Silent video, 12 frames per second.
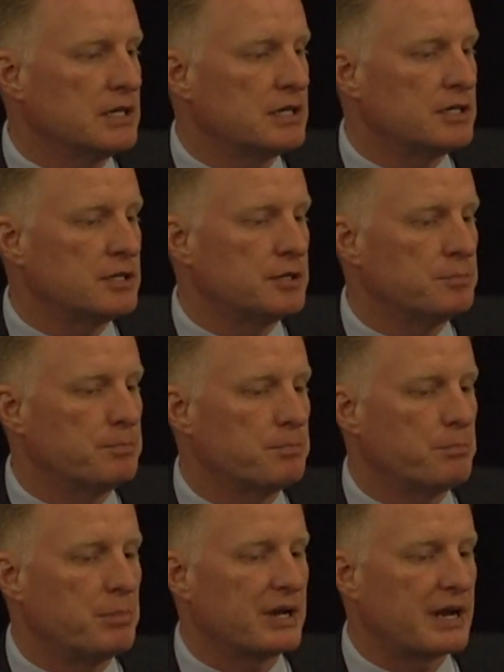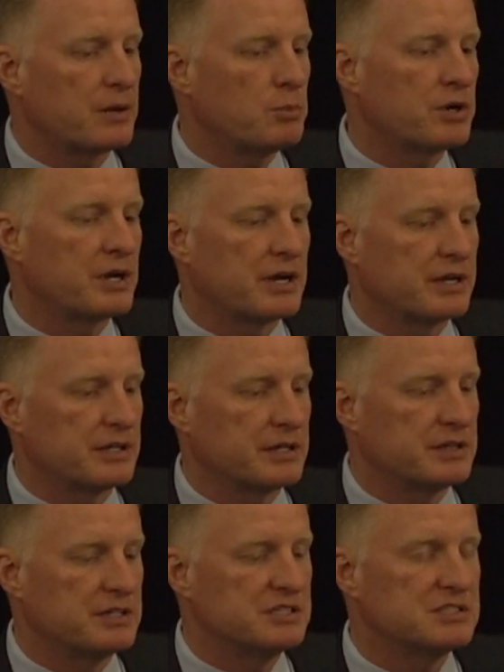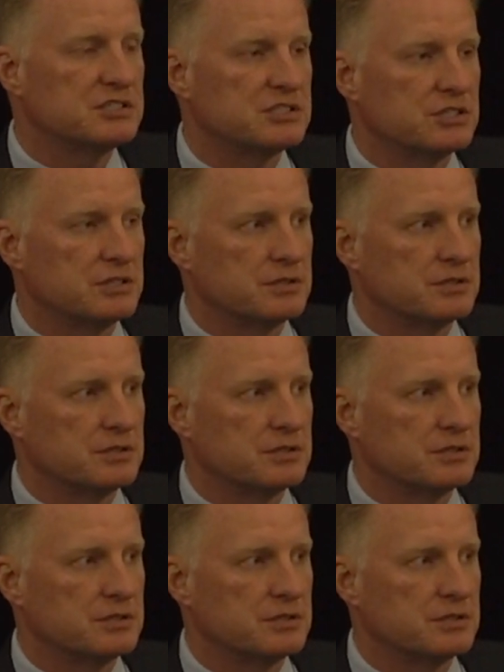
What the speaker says: but I want to highlight this is